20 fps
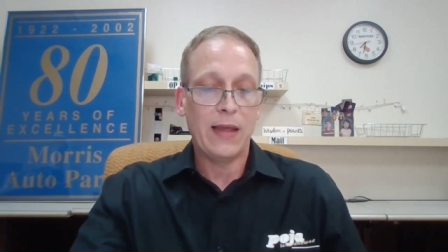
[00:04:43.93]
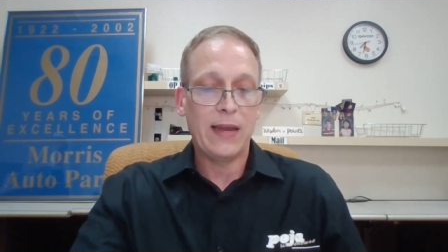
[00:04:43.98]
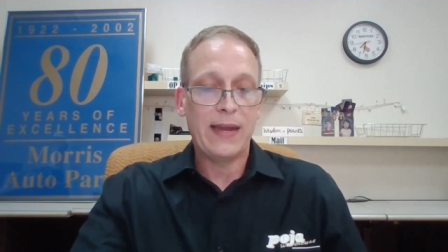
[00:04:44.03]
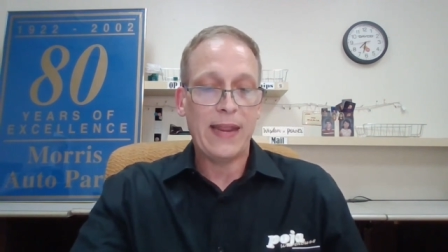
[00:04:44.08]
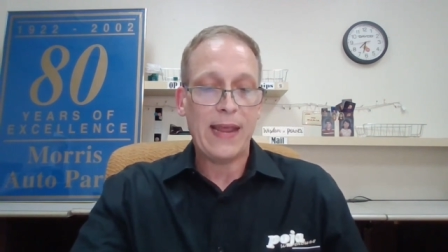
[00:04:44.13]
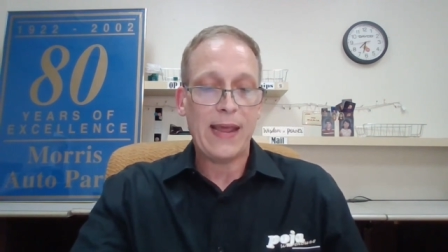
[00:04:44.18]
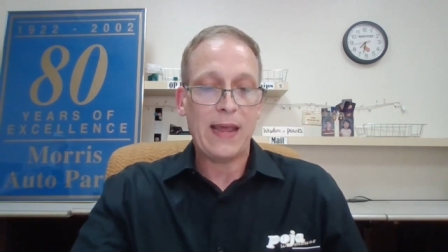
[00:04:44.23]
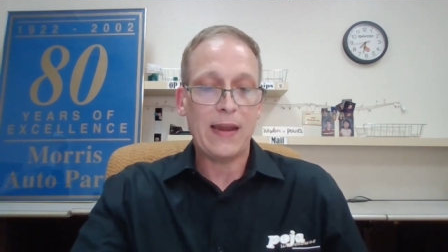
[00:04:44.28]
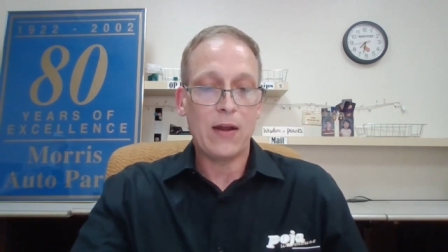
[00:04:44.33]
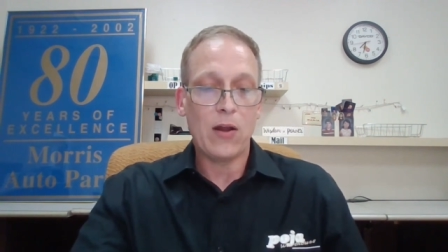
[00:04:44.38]

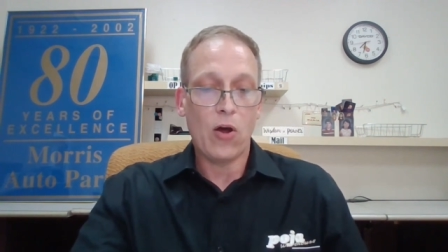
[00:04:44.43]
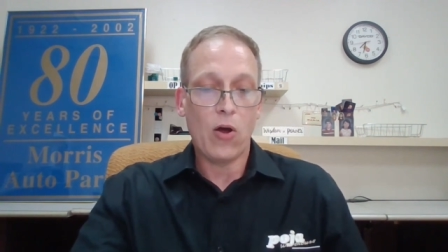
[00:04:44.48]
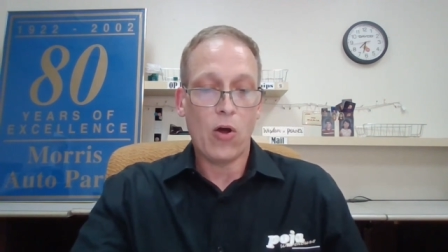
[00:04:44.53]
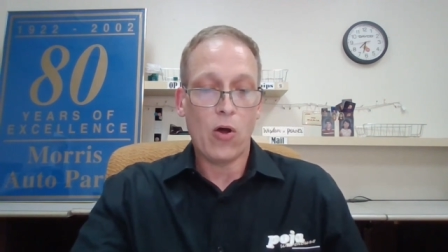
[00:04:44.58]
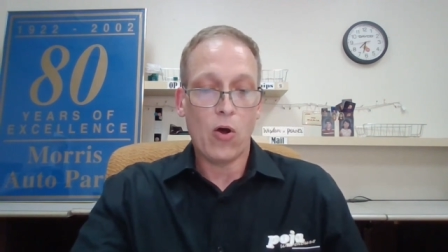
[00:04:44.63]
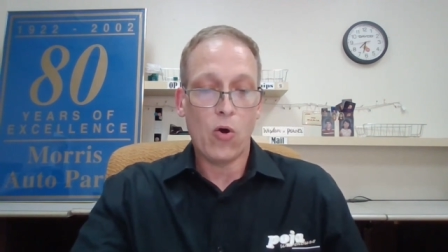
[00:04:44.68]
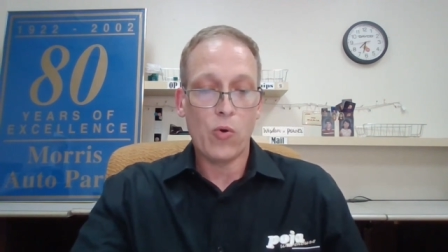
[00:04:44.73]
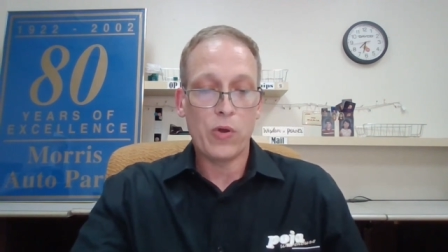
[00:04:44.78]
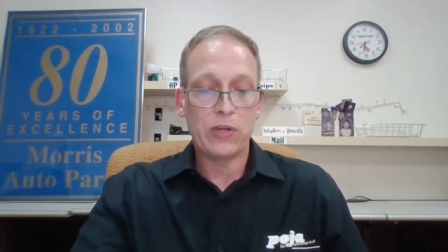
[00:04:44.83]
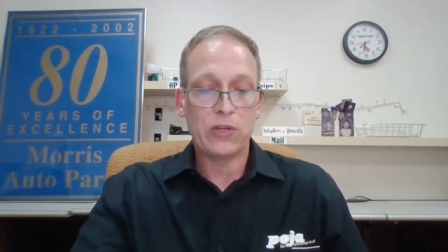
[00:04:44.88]
And Dad
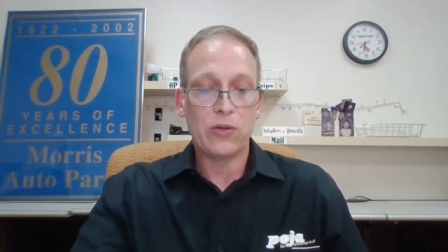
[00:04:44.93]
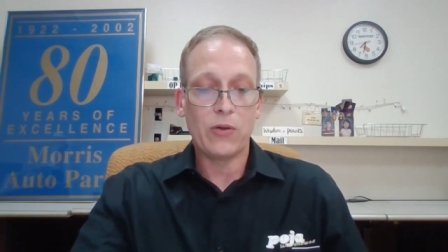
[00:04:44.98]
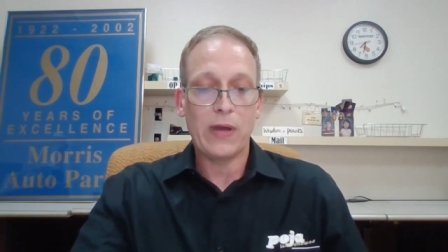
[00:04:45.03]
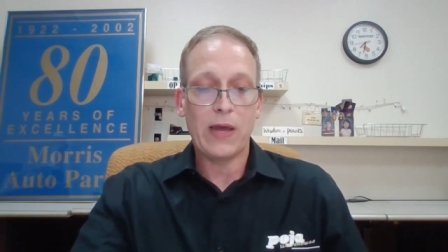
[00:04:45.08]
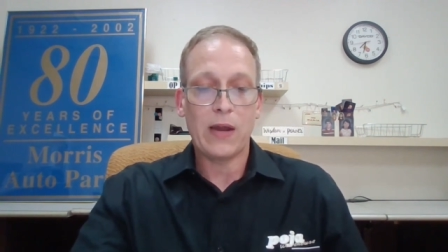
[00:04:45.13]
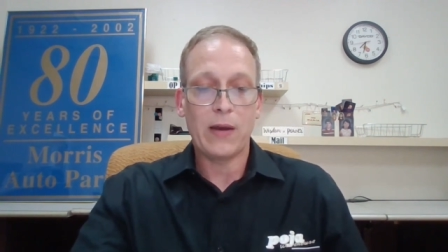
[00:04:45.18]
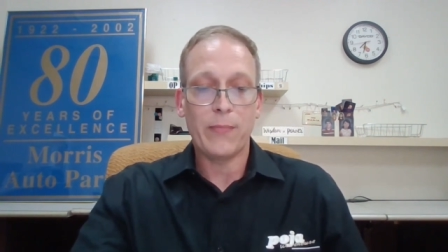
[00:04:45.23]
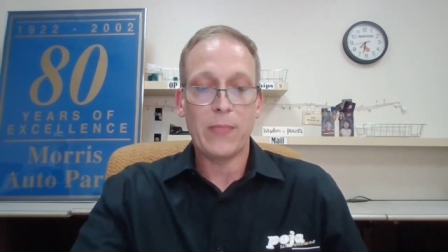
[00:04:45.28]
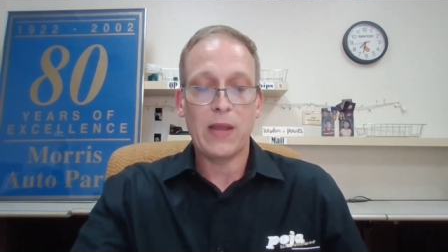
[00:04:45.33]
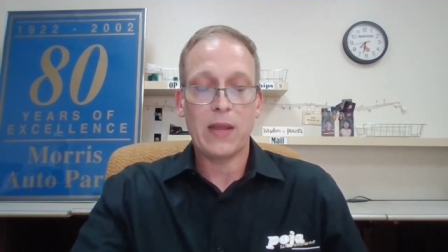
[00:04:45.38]
always
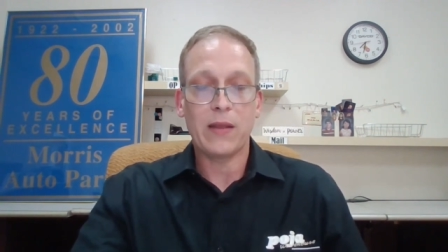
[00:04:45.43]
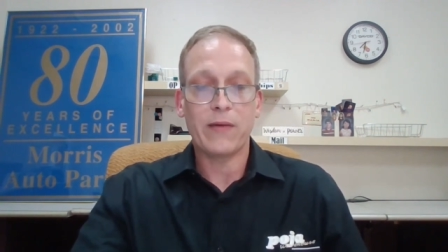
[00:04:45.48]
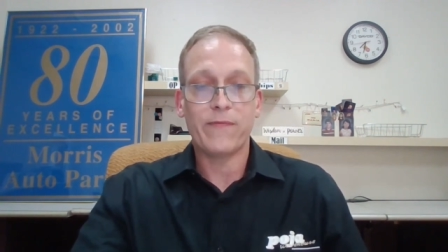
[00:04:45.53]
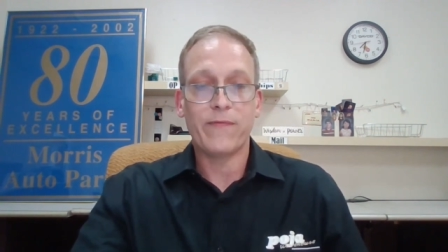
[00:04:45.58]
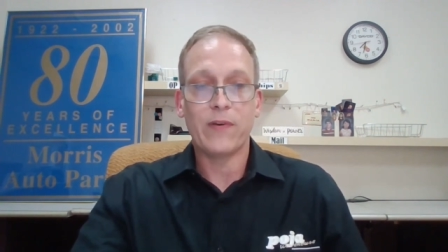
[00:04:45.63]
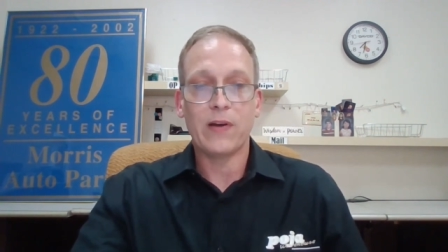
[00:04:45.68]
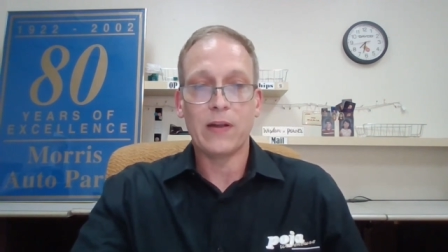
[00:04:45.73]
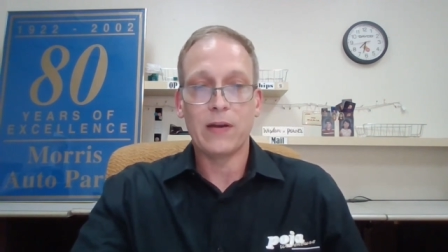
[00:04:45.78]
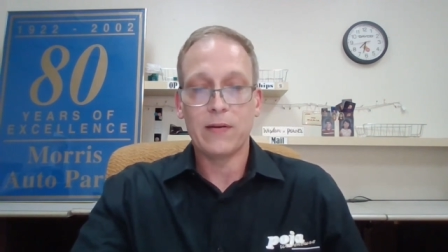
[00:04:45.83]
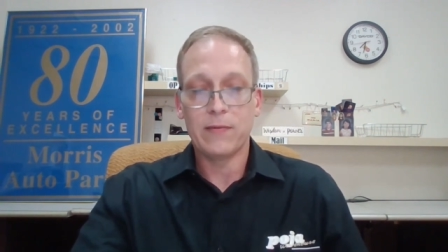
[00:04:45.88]
knew how to make
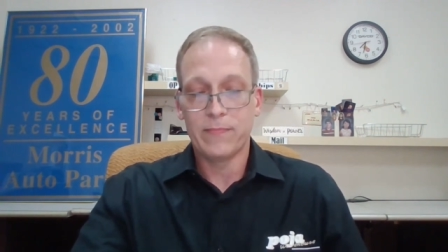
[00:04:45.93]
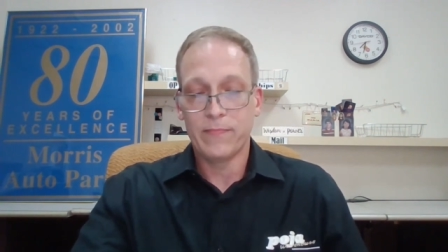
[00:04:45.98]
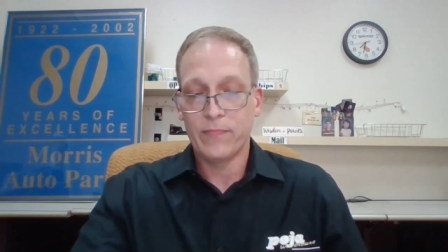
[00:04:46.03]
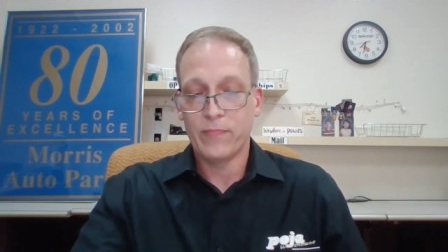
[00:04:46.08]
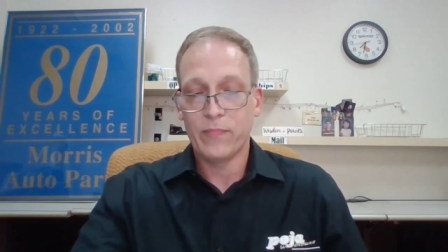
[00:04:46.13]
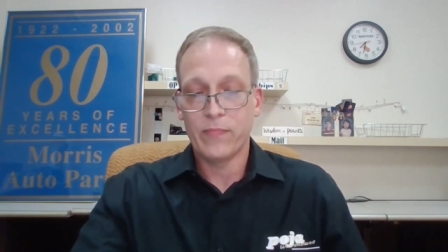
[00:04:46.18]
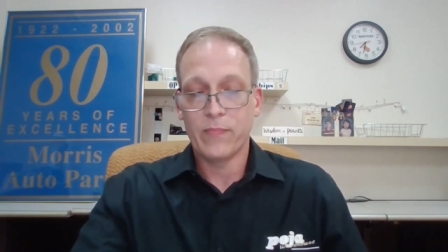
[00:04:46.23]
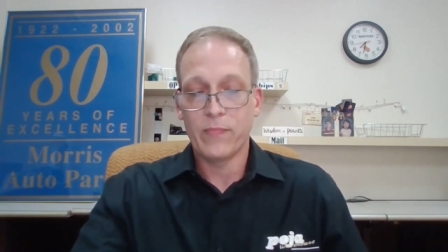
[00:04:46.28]
it fun.